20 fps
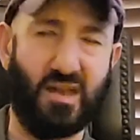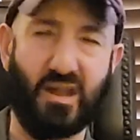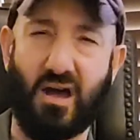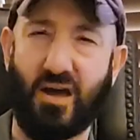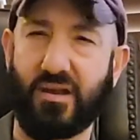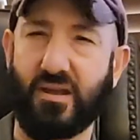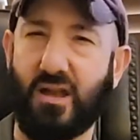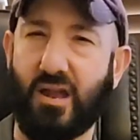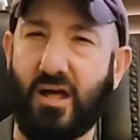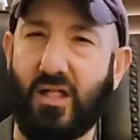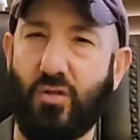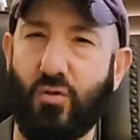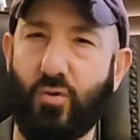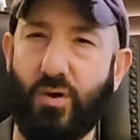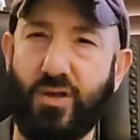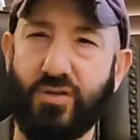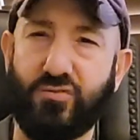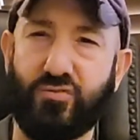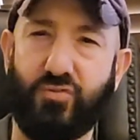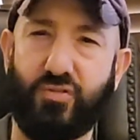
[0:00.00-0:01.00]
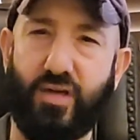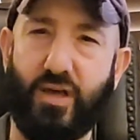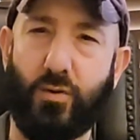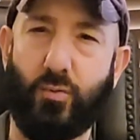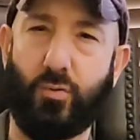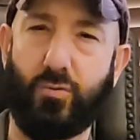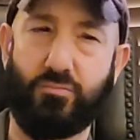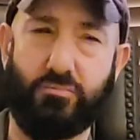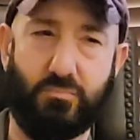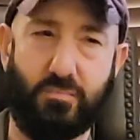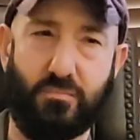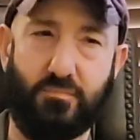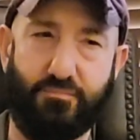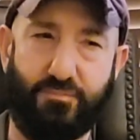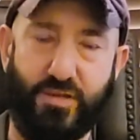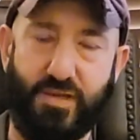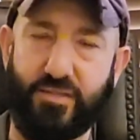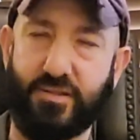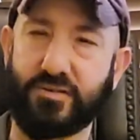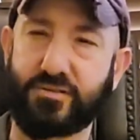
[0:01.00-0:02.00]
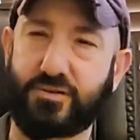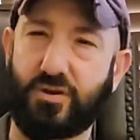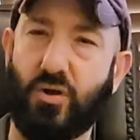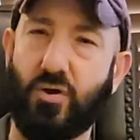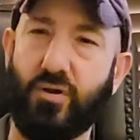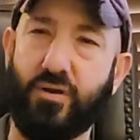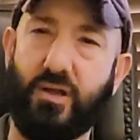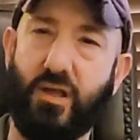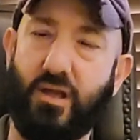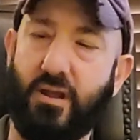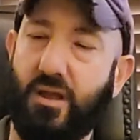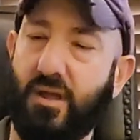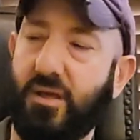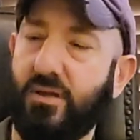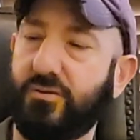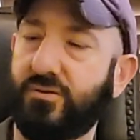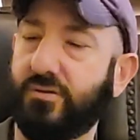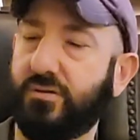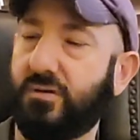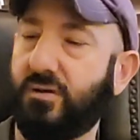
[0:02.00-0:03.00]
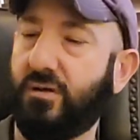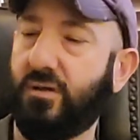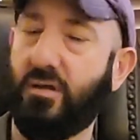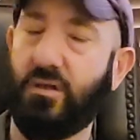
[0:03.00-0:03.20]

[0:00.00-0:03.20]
$90 range for that one in this current day and age.